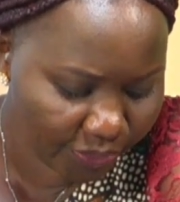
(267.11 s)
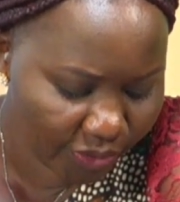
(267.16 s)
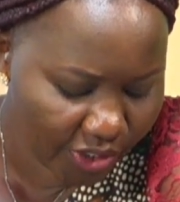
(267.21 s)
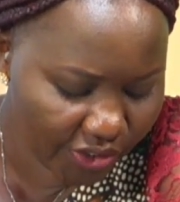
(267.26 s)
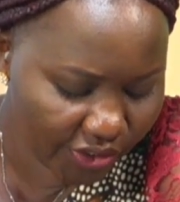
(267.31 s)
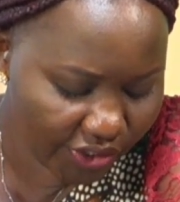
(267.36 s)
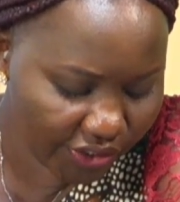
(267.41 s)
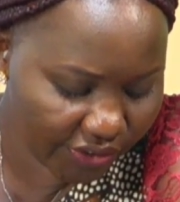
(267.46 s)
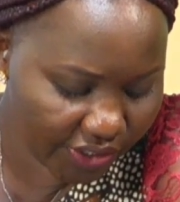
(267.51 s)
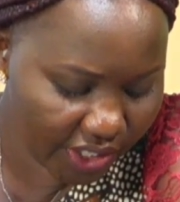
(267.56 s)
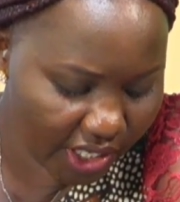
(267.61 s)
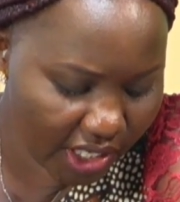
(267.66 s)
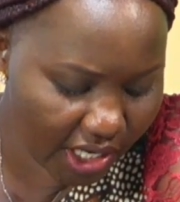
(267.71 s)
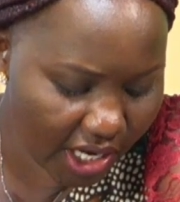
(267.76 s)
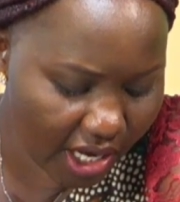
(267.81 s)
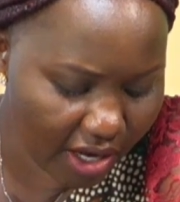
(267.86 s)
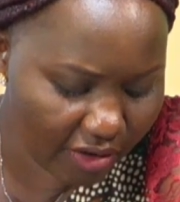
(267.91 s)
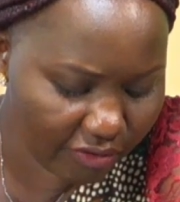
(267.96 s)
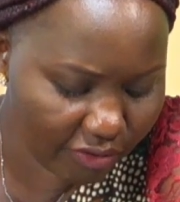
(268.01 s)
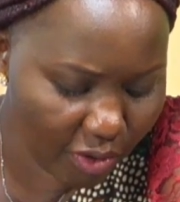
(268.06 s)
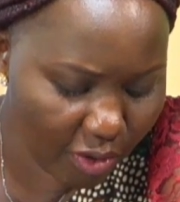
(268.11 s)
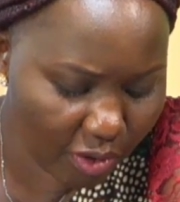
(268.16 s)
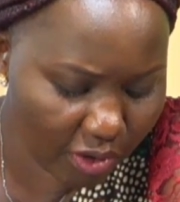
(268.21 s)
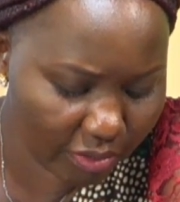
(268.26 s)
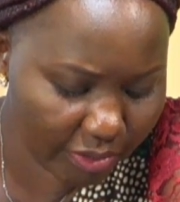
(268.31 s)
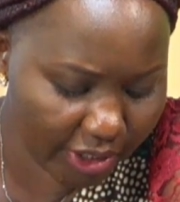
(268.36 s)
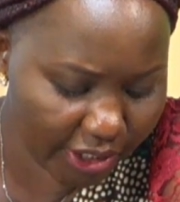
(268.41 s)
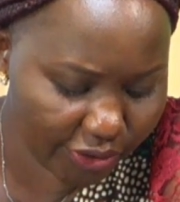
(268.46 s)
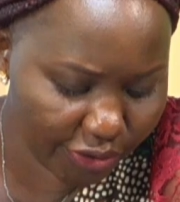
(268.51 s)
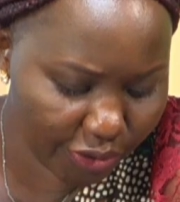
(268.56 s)
She's saying, I have all
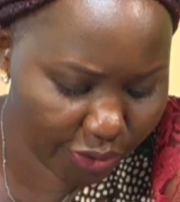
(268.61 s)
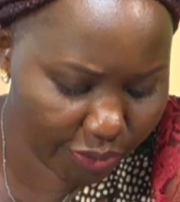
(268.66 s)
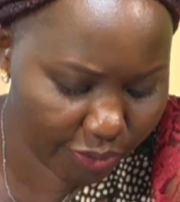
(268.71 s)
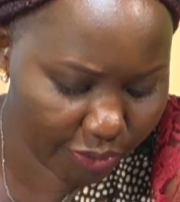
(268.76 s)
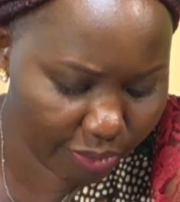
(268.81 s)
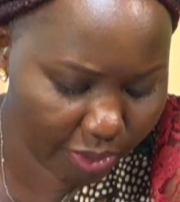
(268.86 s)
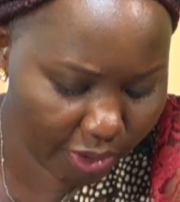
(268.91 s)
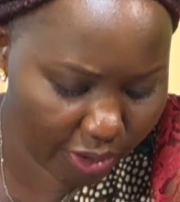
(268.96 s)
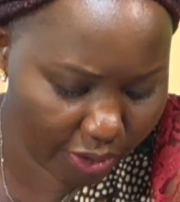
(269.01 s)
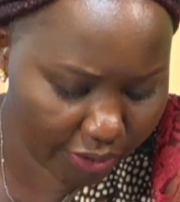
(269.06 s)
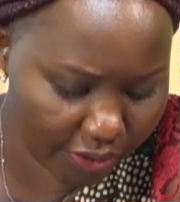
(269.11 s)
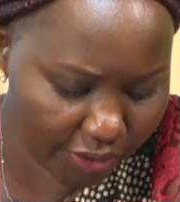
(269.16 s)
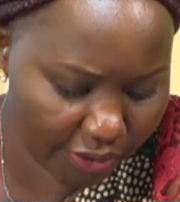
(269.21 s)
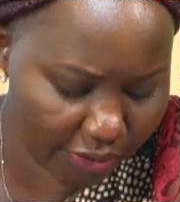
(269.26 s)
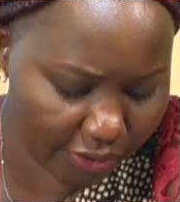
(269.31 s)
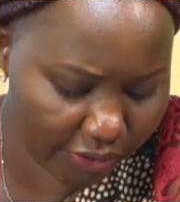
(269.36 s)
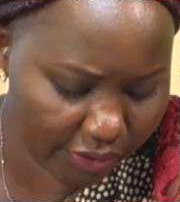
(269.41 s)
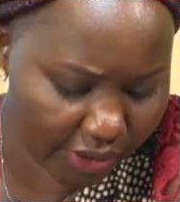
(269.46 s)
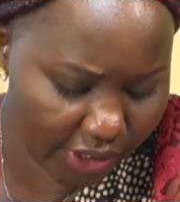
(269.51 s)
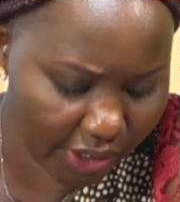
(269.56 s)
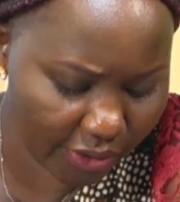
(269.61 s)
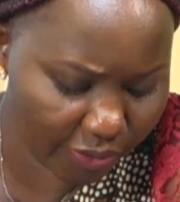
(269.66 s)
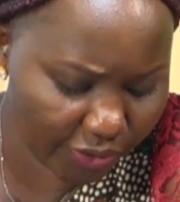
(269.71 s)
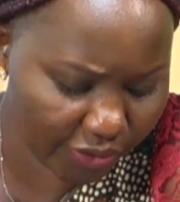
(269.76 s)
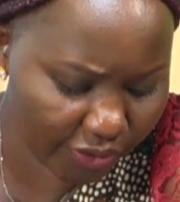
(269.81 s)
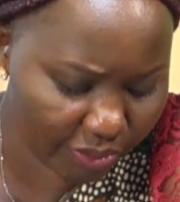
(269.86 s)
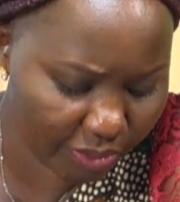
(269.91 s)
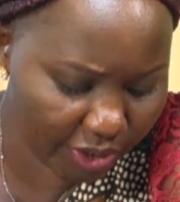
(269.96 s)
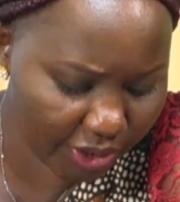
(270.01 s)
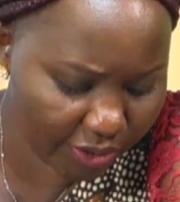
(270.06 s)
my tubes blocked, doctor.
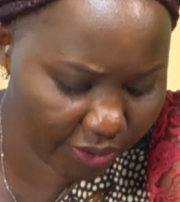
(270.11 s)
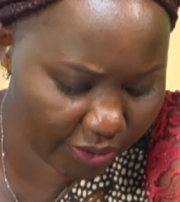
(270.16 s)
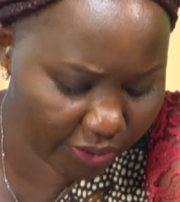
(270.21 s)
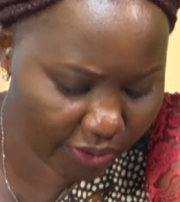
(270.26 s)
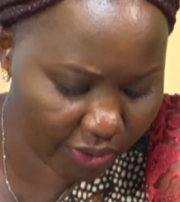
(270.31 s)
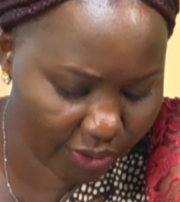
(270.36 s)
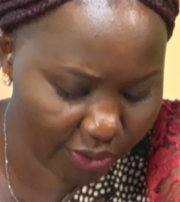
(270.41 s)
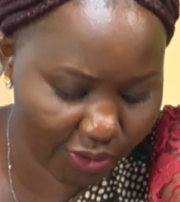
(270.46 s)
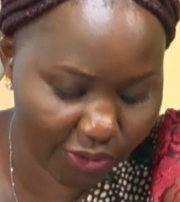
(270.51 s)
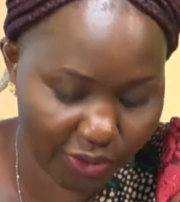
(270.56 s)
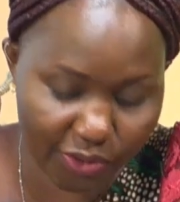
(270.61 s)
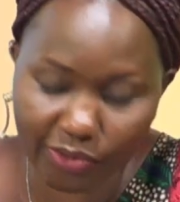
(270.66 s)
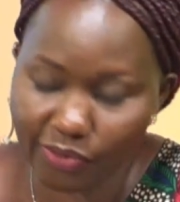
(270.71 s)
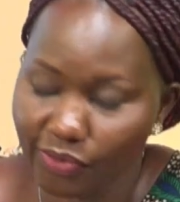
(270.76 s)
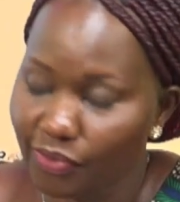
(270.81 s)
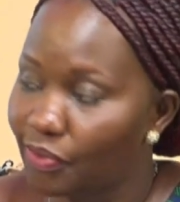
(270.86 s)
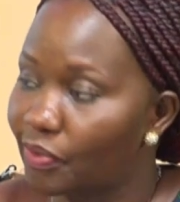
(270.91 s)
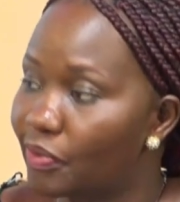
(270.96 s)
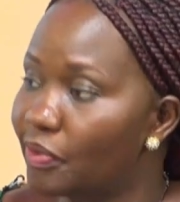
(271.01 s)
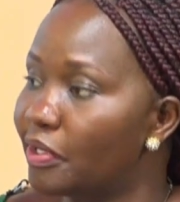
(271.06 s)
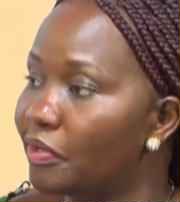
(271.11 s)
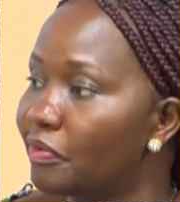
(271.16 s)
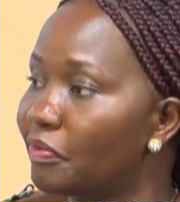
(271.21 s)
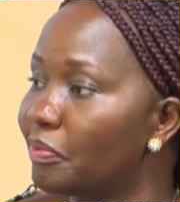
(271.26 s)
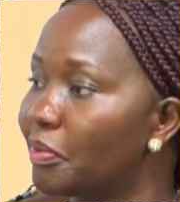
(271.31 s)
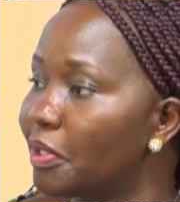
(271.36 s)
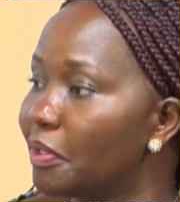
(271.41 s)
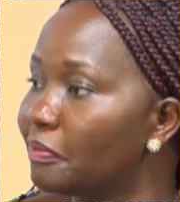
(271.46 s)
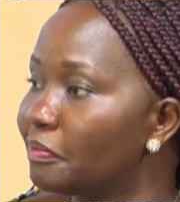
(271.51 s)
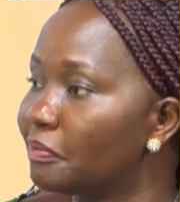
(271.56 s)
Which medical solutions do you give me?